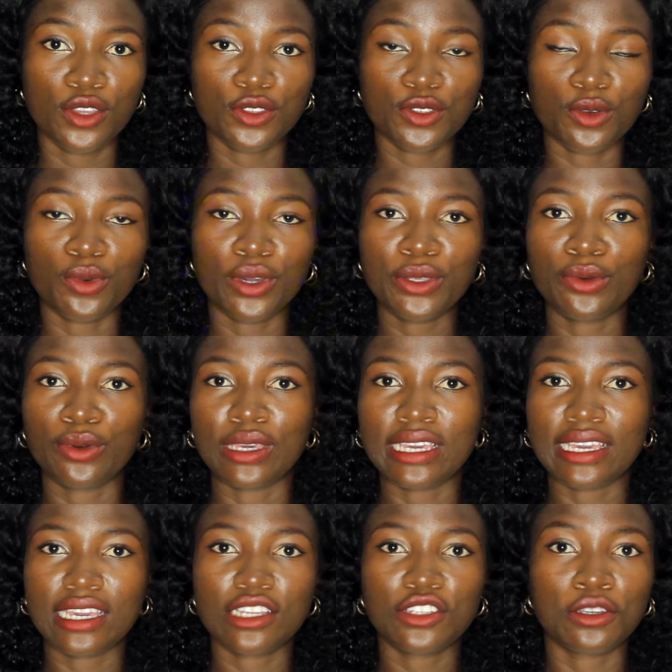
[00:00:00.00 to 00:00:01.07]
So when you
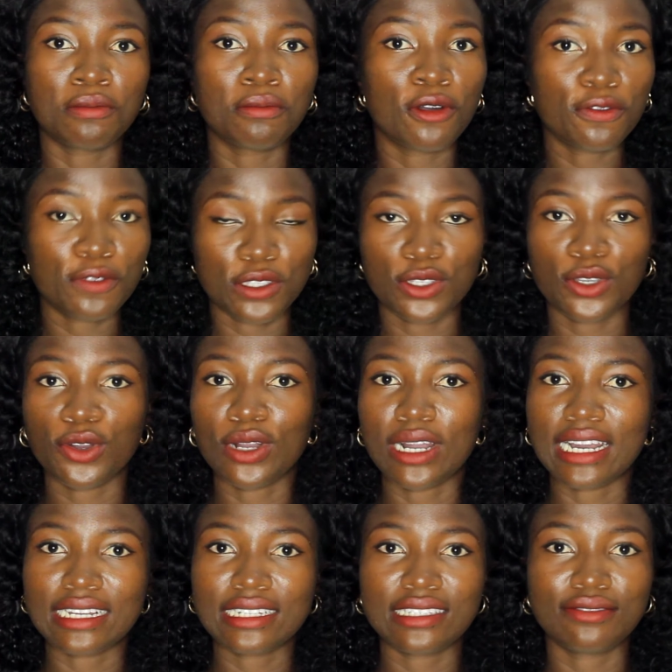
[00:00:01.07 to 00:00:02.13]
engage in more physical
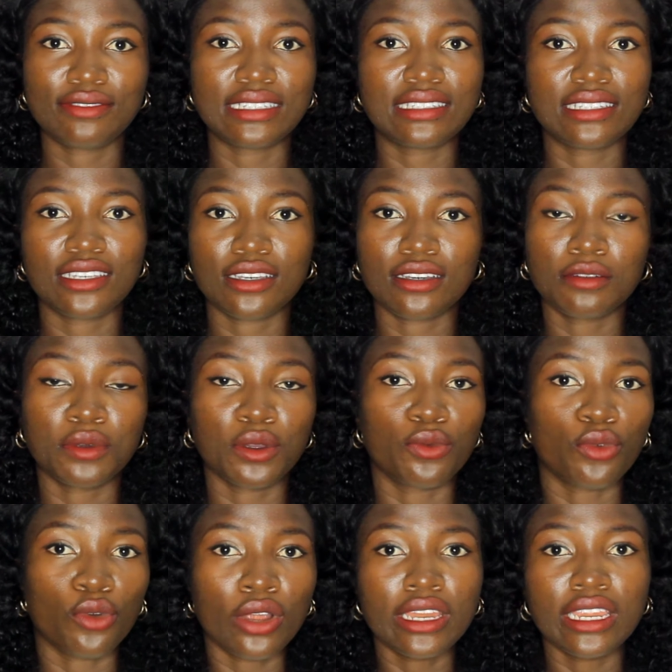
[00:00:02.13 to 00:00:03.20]
activity, it could be
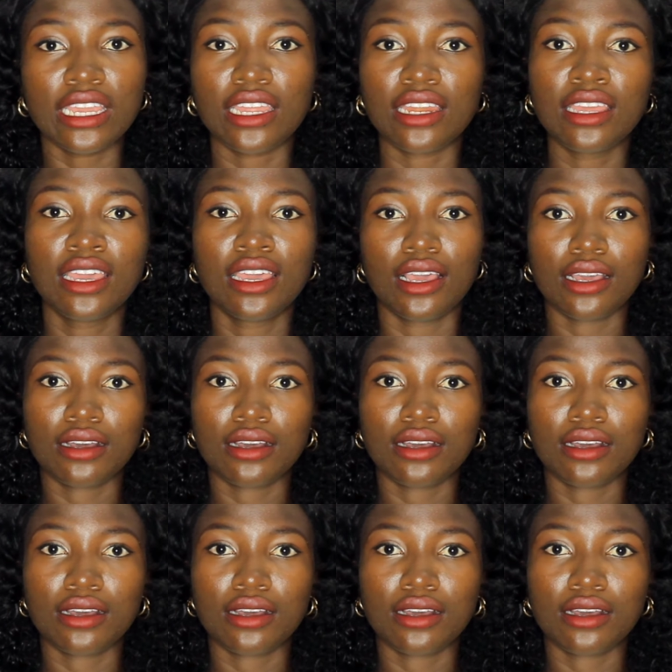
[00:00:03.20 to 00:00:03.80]
running,